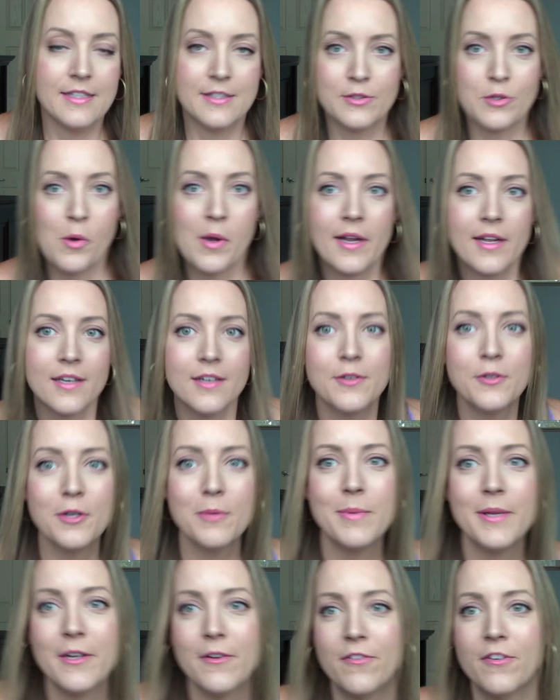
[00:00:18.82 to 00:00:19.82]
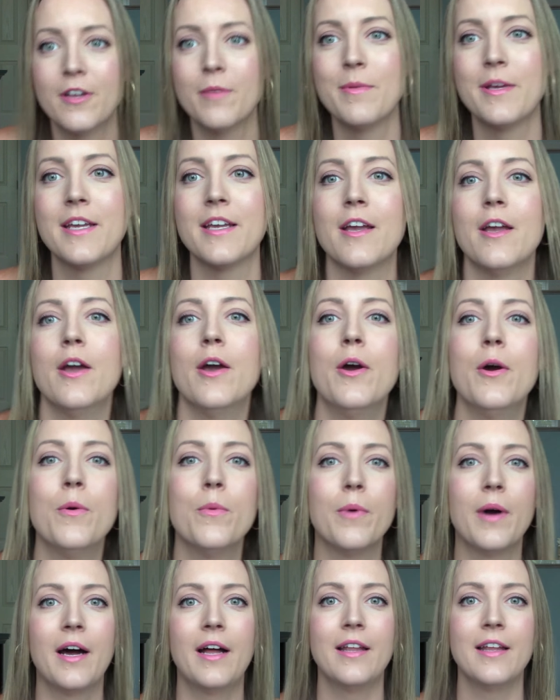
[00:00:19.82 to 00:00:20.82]
So I'm gonna do a bit of filming
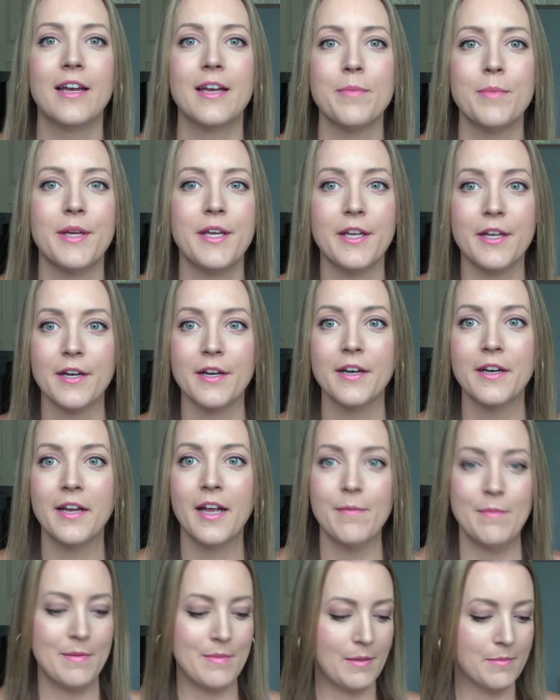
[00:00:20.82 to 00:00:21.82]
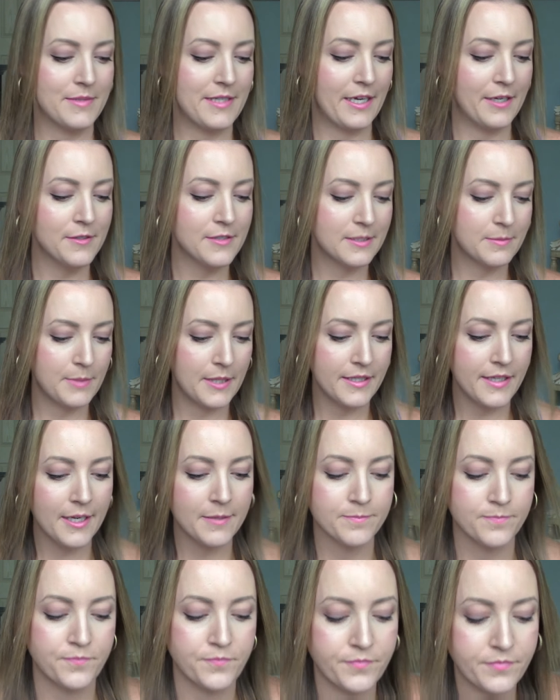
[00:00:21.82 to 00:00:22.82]
while I'm here at my mom's house, but yeah,
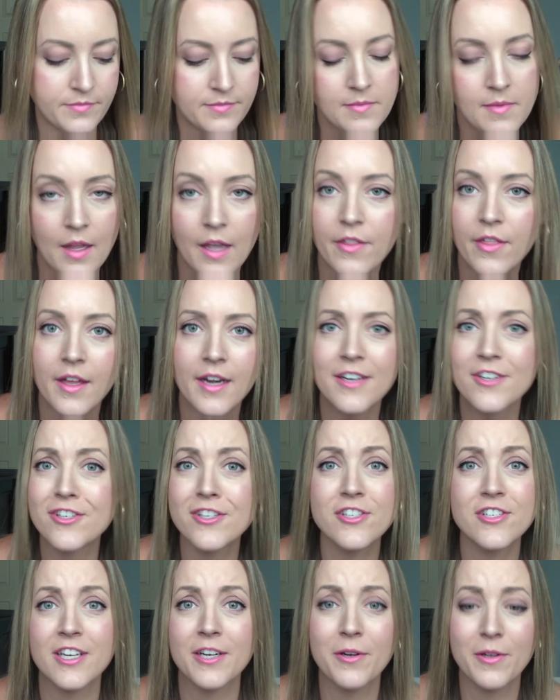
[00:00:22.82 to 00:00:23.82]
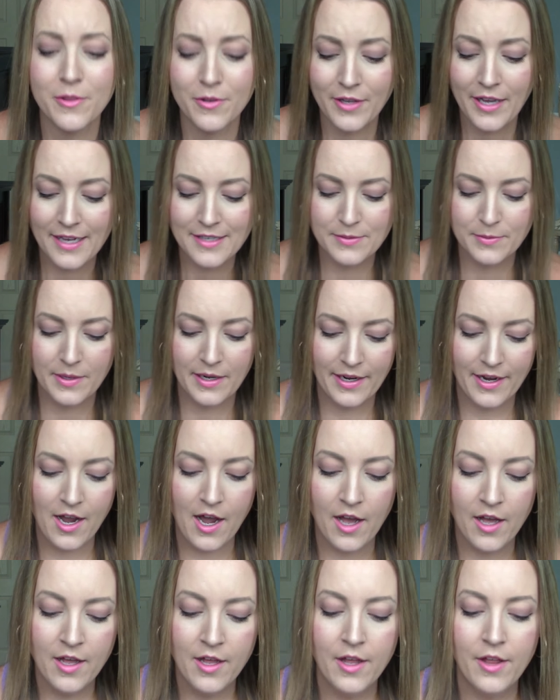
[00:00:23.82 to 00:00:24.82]
thought I'd just share with you guys what I
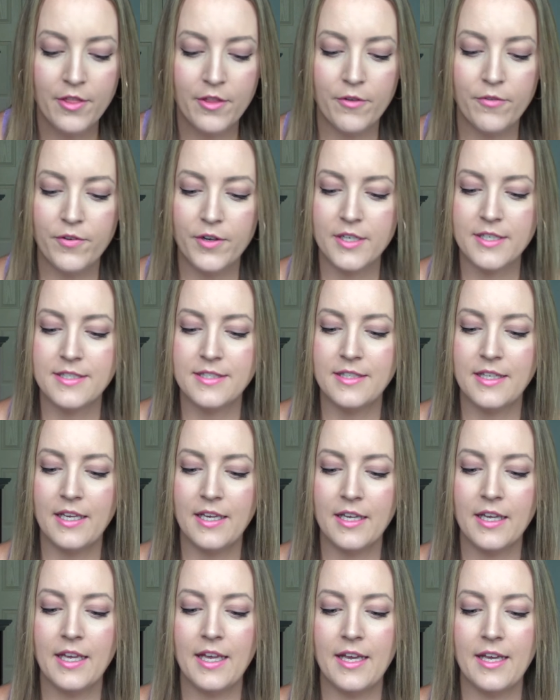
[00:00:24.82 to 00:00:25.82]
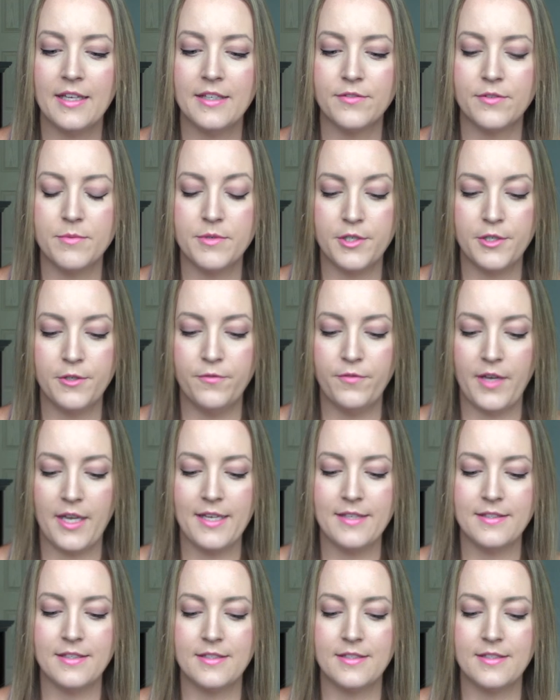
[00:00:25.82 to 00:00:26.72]
got. The first thing is from Too Faced.